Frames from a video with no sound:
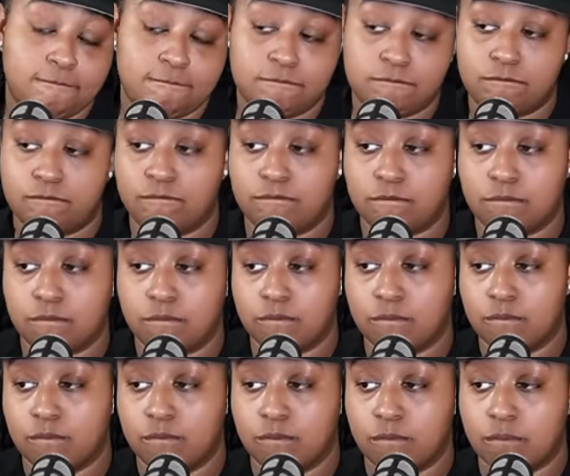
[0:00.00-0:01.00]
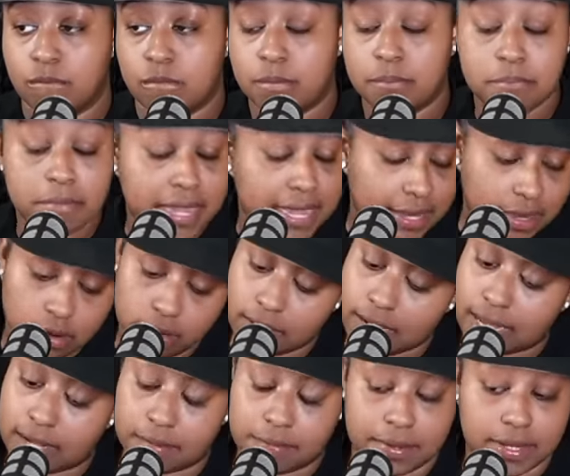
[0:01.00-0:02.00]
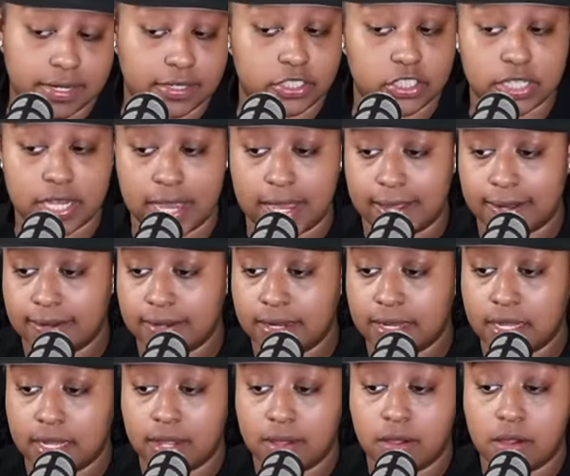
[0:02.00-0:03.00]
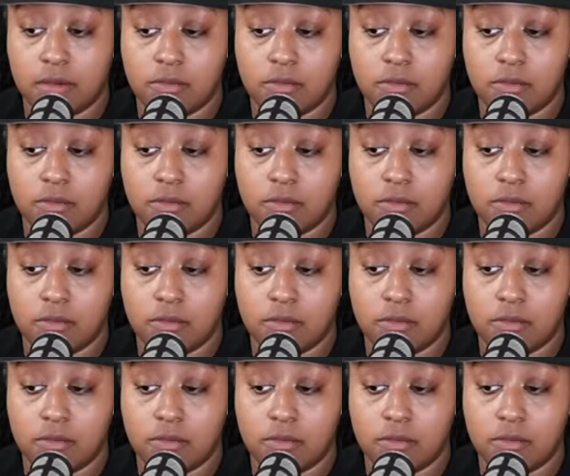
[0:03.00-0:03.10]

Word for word: a better shot. Mango got a better shot. Y'all,